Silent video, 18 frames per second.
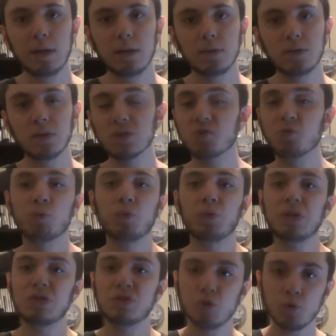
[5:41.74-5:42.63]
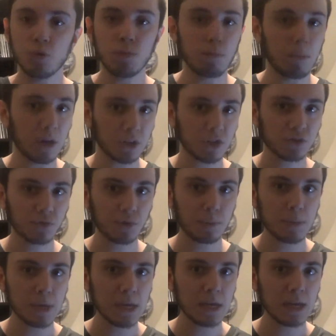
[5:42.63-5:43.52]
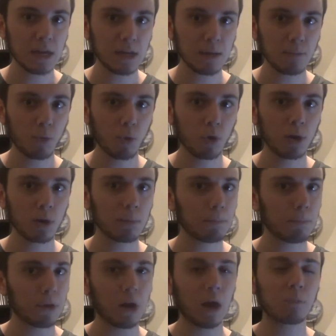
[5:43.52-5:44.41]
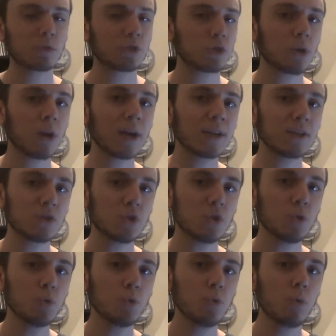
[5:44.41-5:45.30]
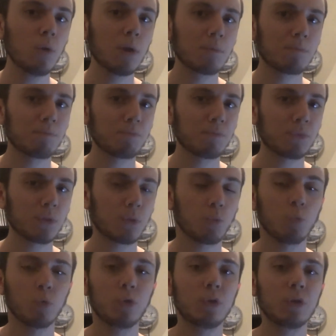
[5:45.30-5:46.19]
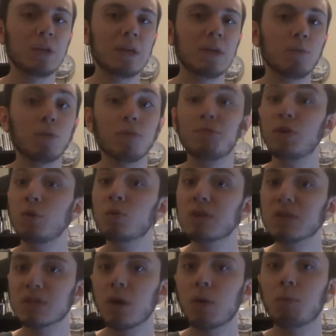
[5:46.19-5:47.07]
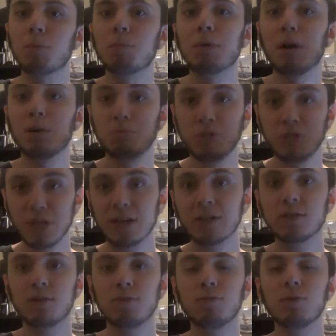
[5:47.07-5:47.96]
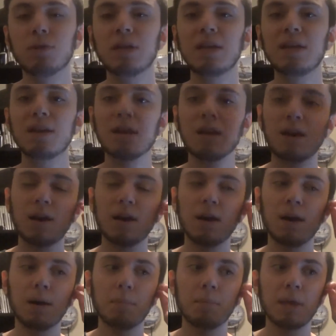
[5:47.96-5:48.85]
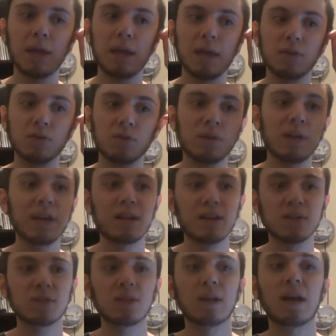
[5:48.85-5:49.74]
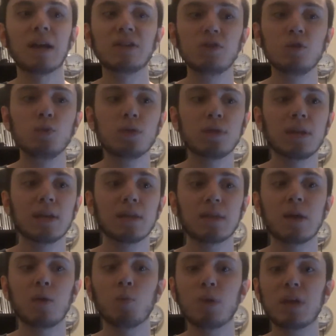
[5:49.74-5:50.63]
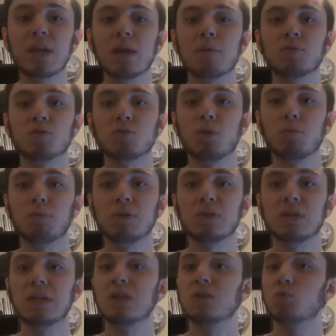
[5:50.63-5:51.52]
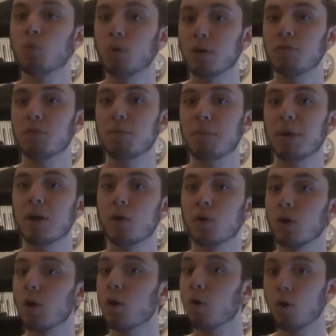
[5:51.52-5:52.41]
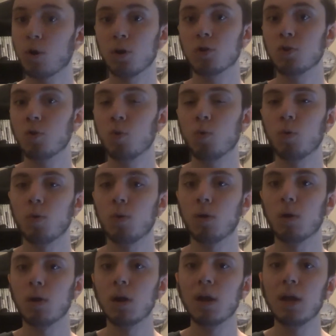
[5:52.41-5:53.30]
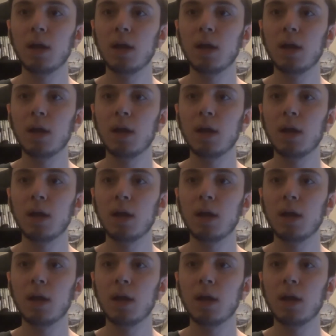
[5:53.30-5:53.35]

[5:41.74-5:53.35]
doesn't really do much for me anymore, but I'm trying to really review this album objectively, and like I said, I do think that We Came As Romans is one of the better hardcore